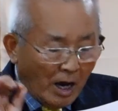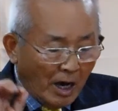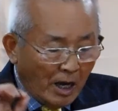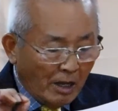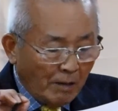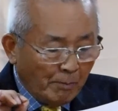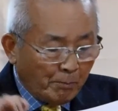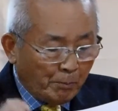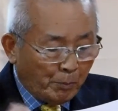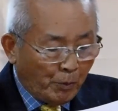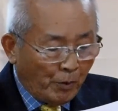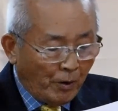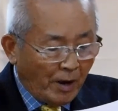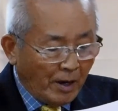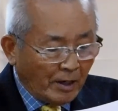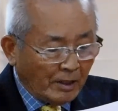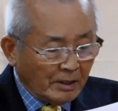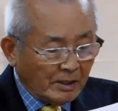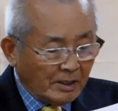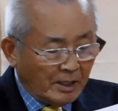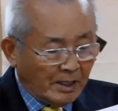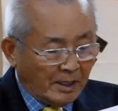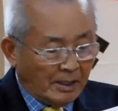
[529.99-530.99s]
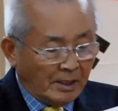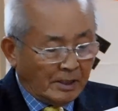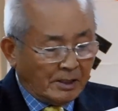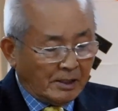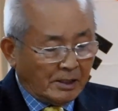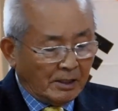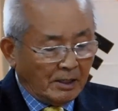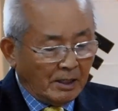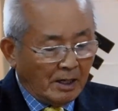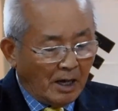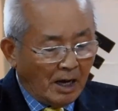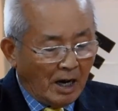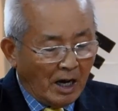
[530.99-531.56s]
I practice,